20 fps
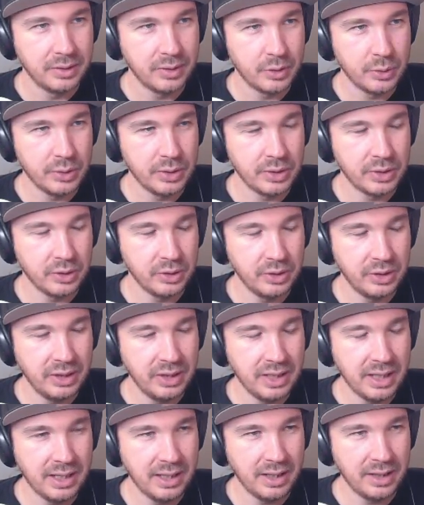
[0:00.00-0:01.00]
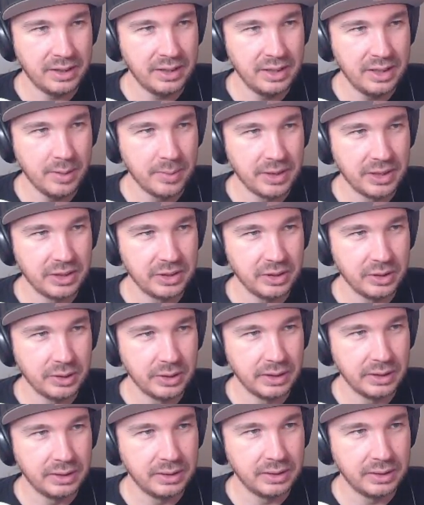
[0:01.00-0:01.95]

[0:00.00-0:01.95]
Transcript: 330. I think I'm going to do it.